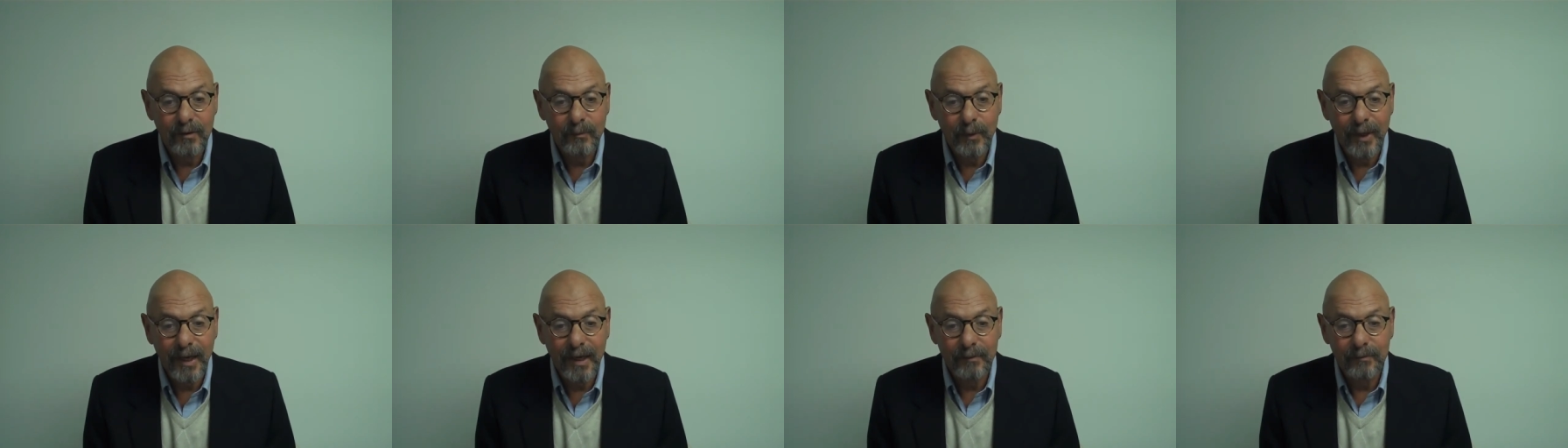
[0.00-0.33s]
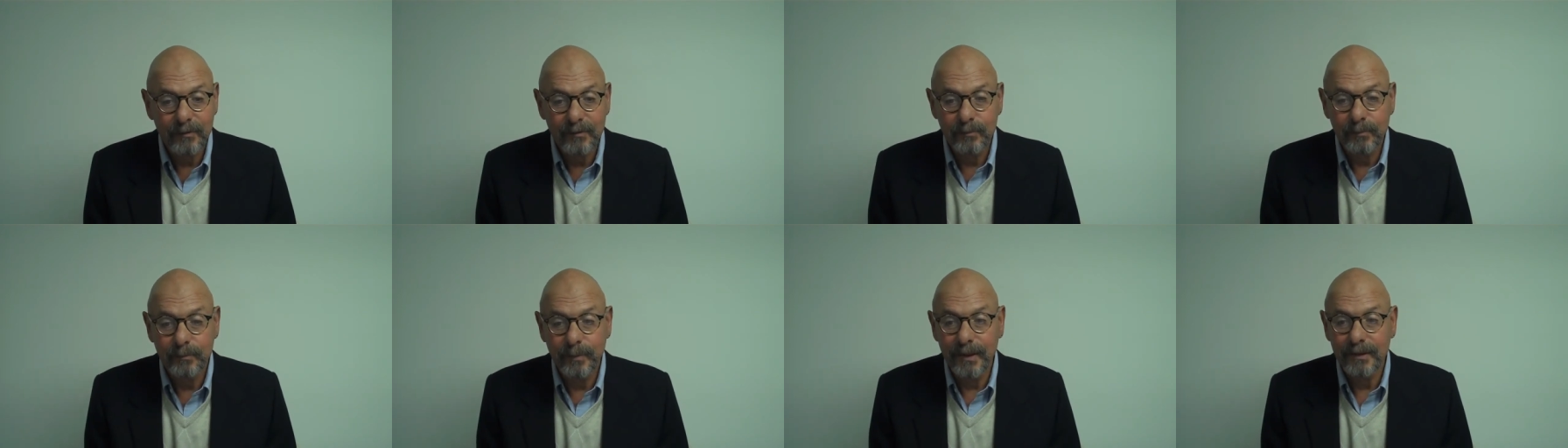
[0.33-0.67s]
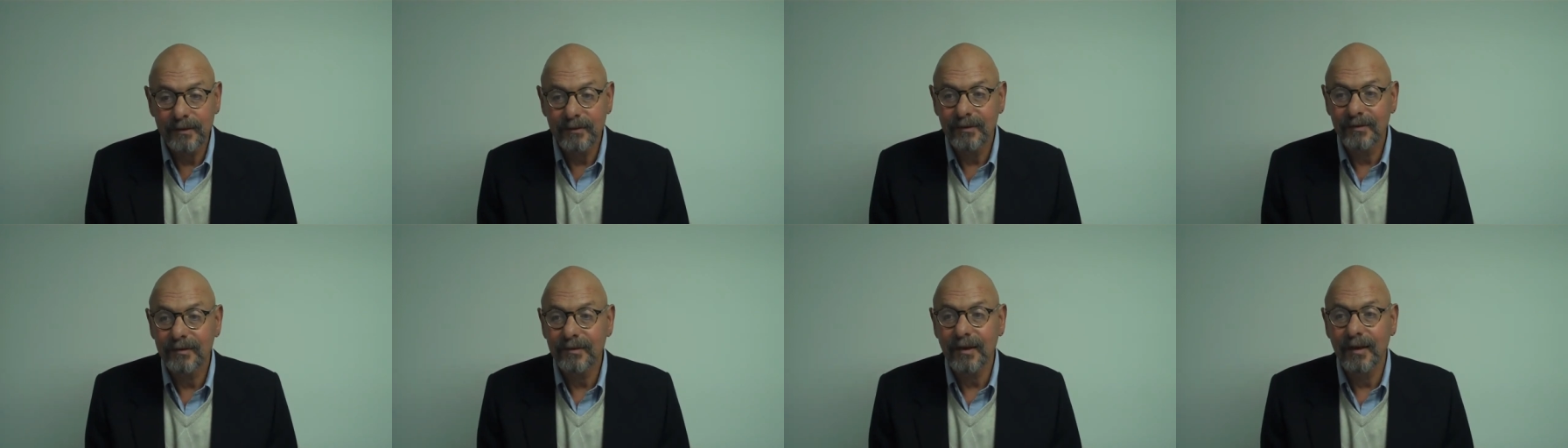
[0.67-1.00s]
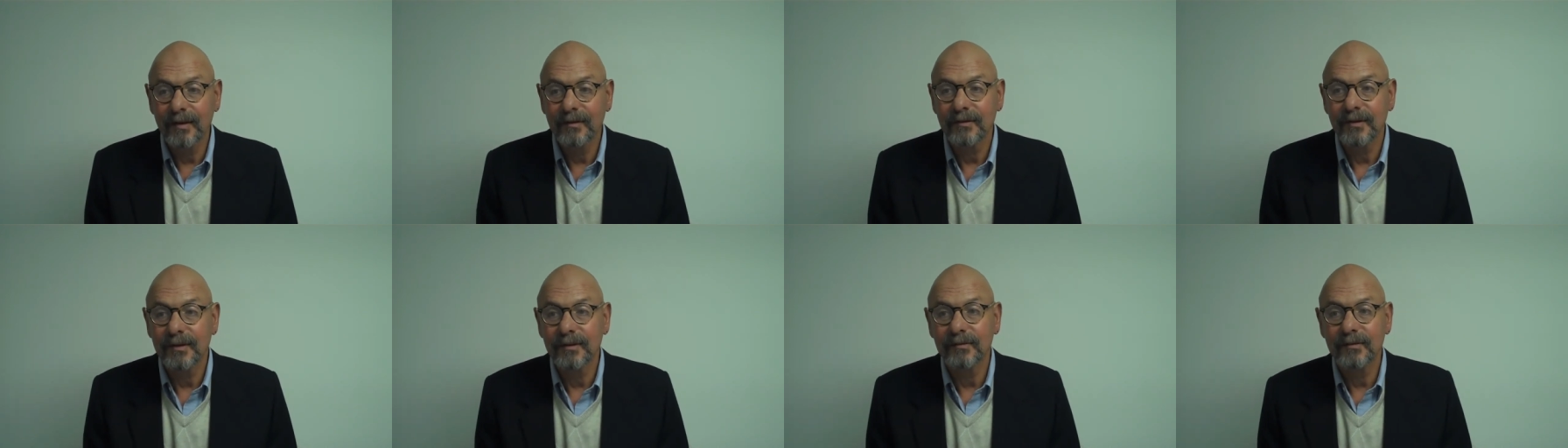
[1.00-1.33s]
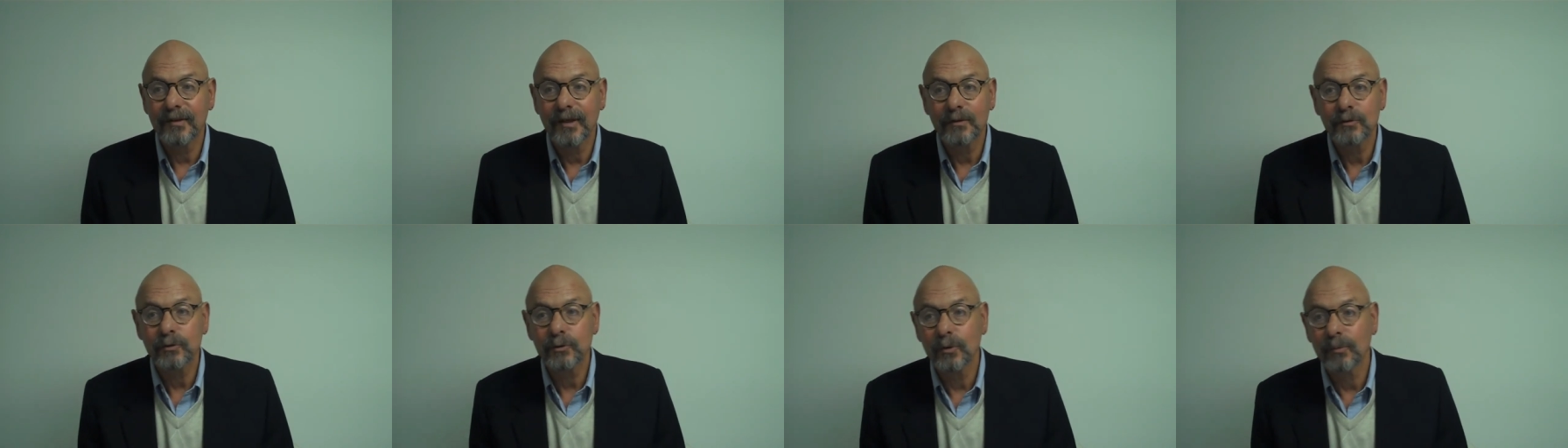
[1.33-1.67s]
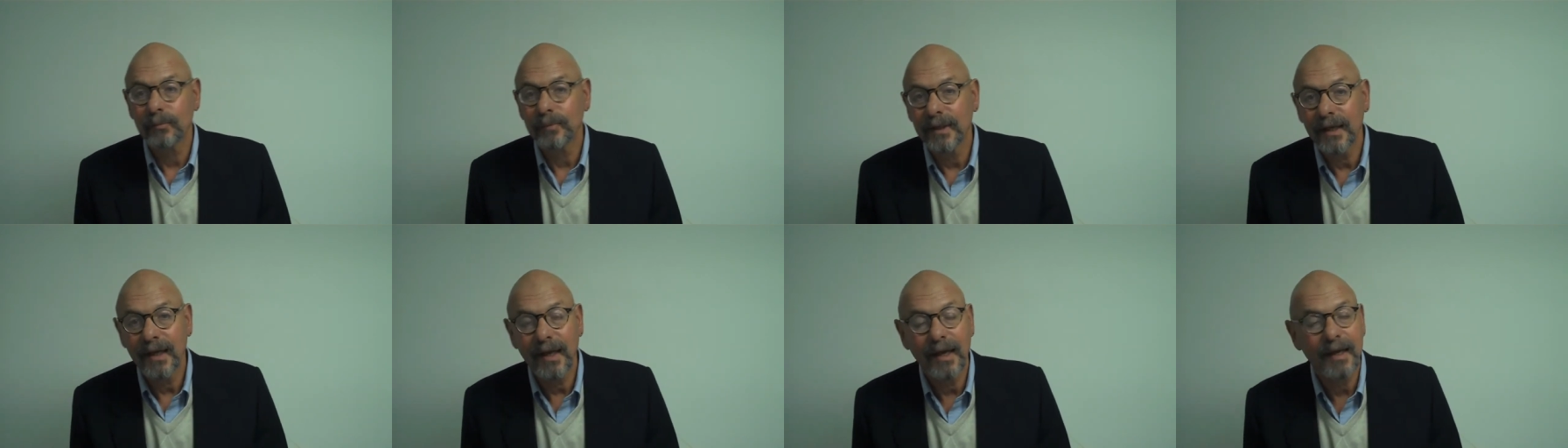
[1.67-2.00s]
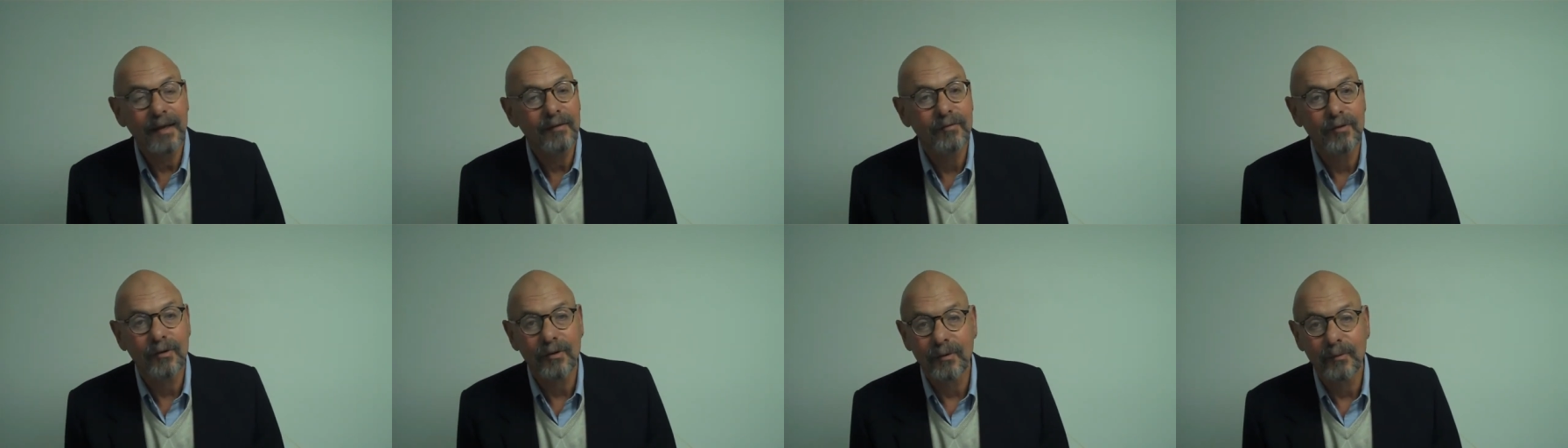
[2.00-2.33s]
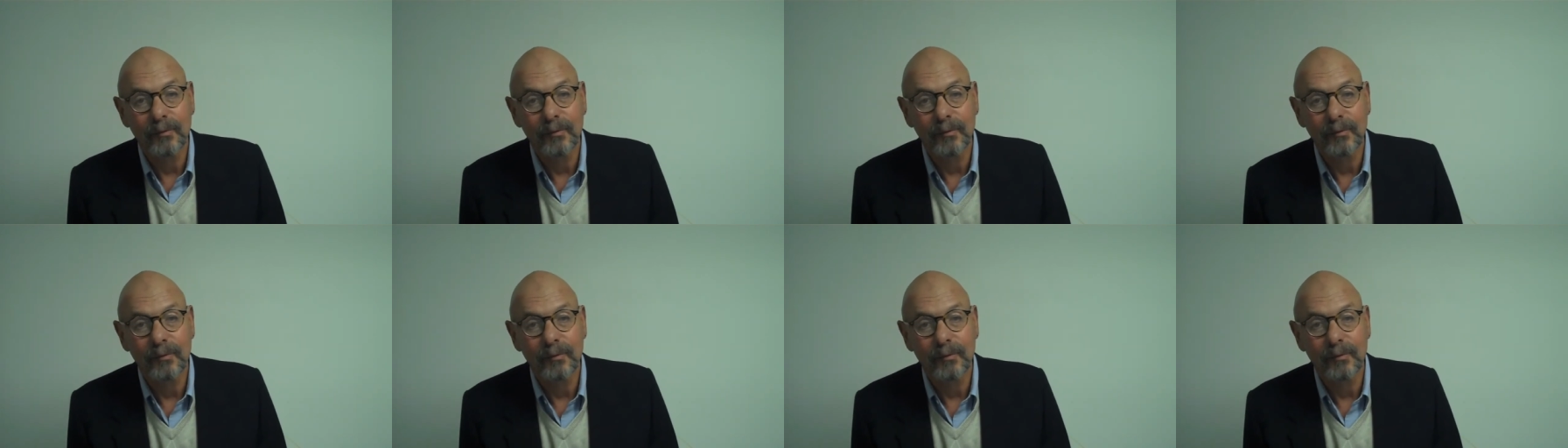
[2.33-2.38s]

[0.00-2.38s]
we had been discussing sexual behavior,